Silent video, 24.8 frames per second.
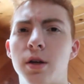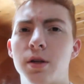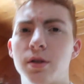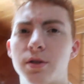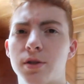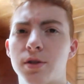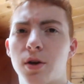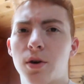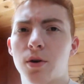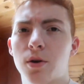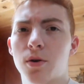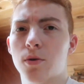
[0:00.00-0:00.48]

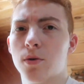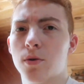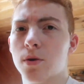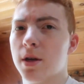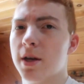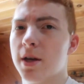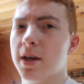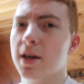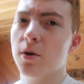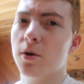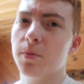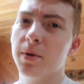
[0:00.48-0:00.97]
So
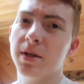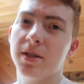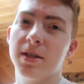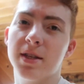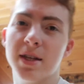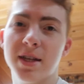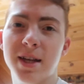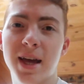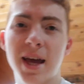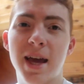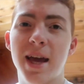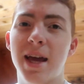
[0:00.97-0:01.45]
it'll be
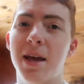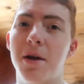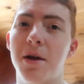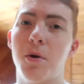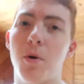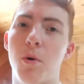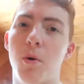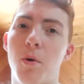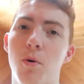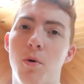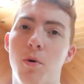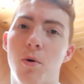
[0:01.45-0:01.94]

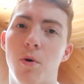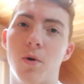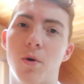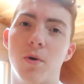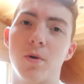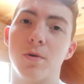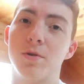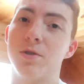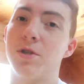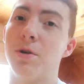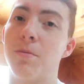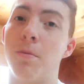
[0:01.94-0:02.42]
today
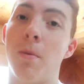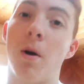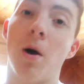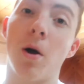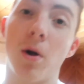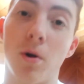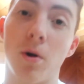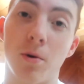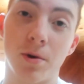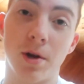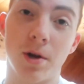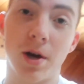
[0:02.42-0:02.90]
or
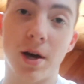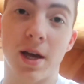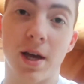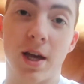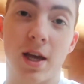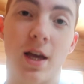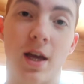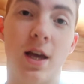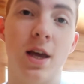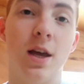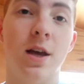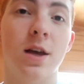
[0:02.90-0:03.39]
tomorrow night,